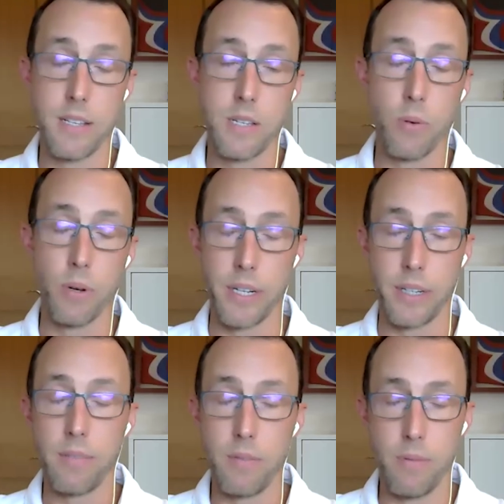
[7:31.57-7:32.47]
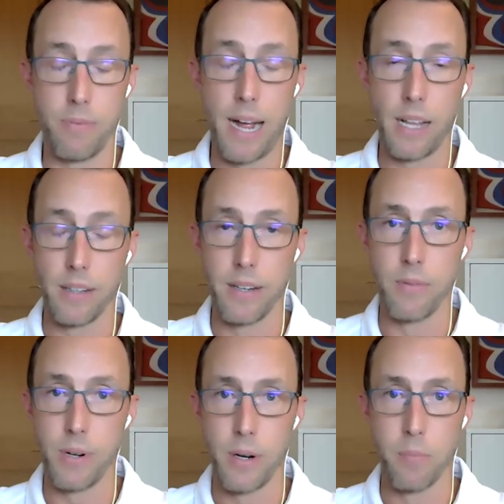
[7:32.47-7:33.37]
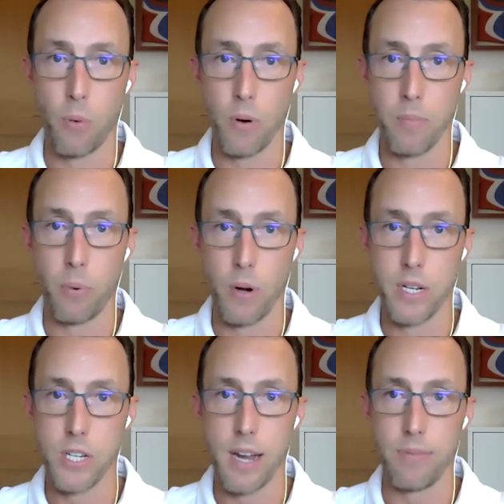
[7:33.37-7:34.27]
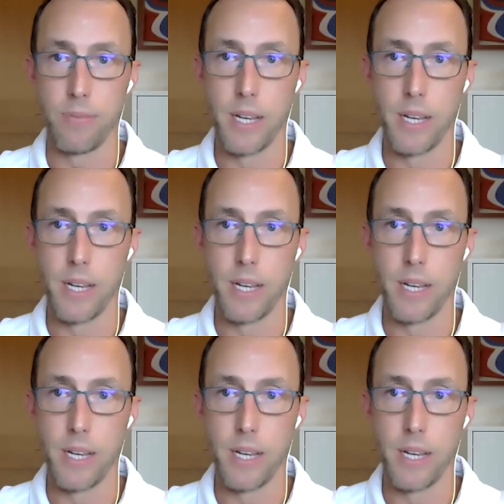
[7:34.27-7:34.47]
it's a really valid and very important point, Jeff.